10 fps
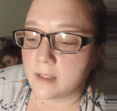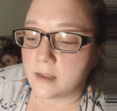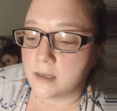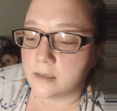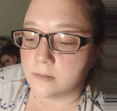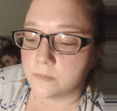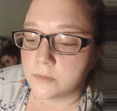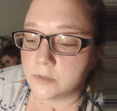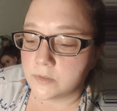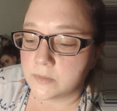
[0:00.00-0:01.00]
The
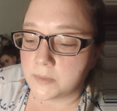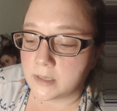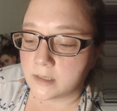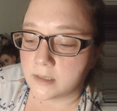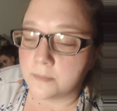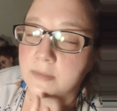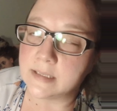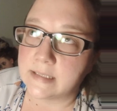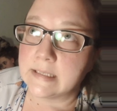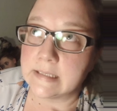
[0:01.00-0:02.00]

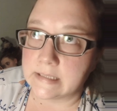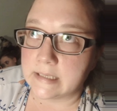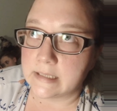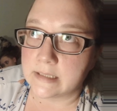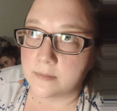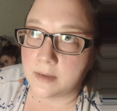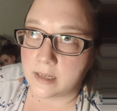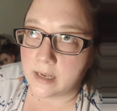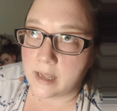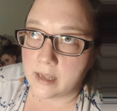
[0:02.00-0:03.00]
C6 in my
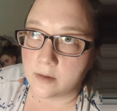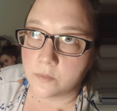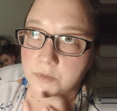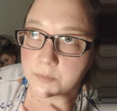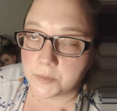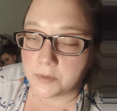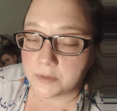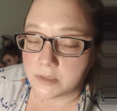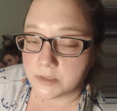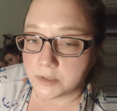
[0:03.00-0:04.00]
neck was
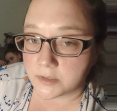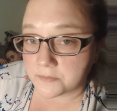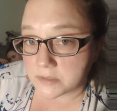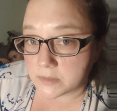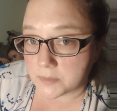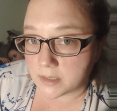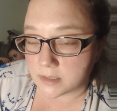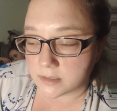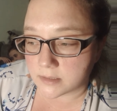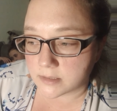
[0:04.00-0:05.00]
broken in 2 different
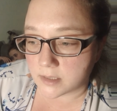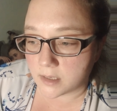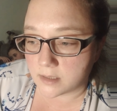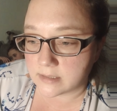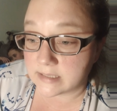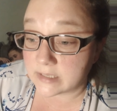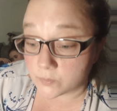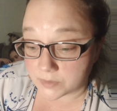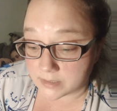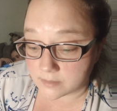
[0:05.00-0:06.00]
spots. 10
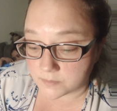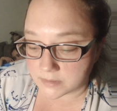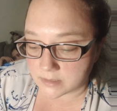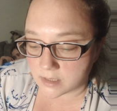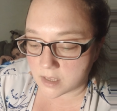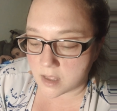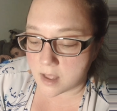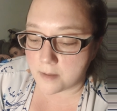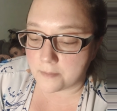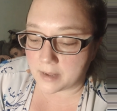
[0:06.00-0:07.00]
ribs.
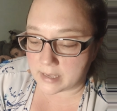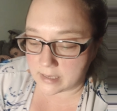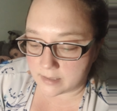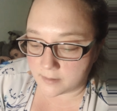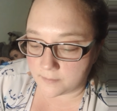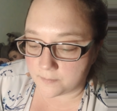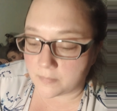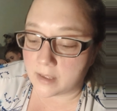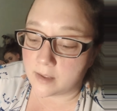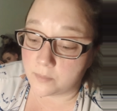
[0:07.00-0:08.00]
My
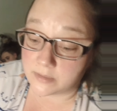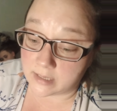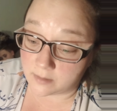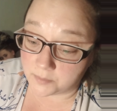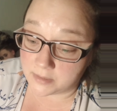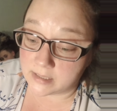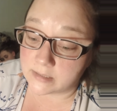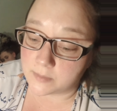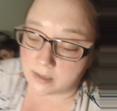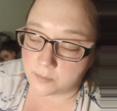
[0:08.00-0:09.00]
hip was out of
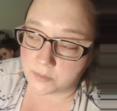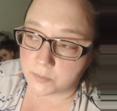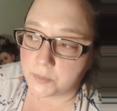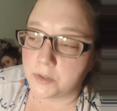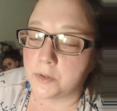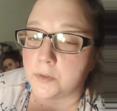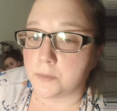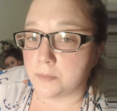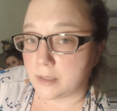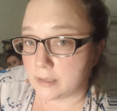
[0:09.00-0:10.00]
place. My hip was broke.
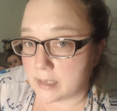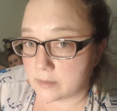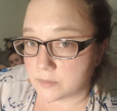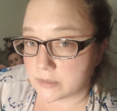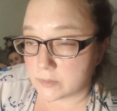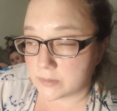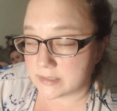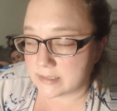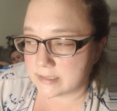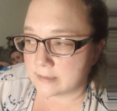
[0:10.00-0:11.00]
My leg was
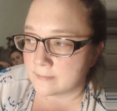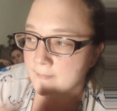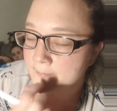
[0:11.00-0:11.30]
twisted.